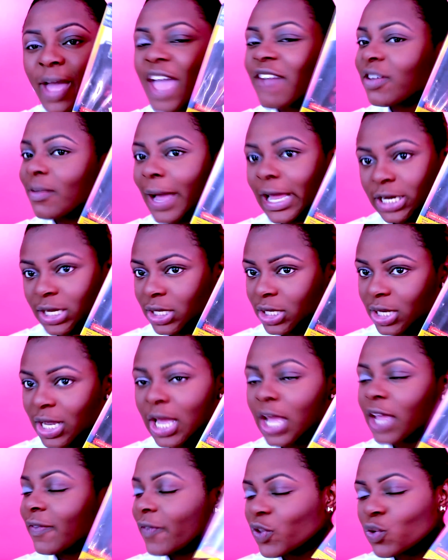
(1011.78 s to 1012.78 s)
everybody,
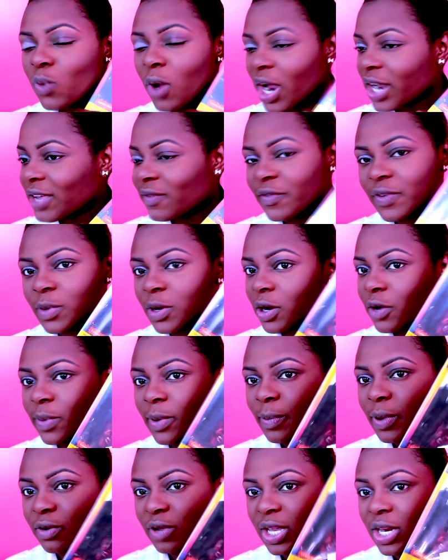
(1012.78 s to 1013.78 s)
if you are even from the
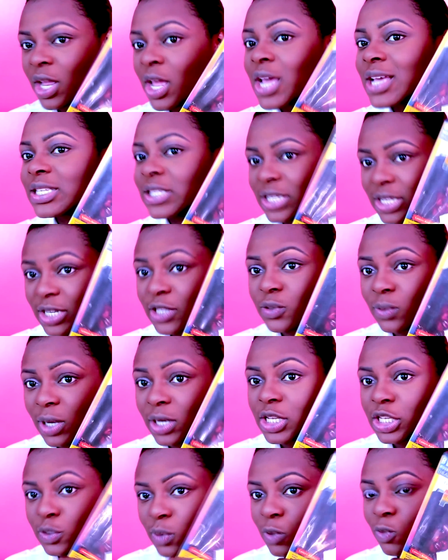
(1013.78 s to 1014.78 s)
Caribbean period, seen this one.
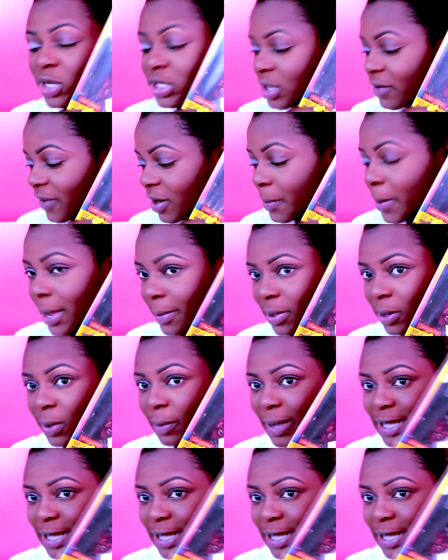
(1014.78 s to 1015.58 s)
This one was a very popular one,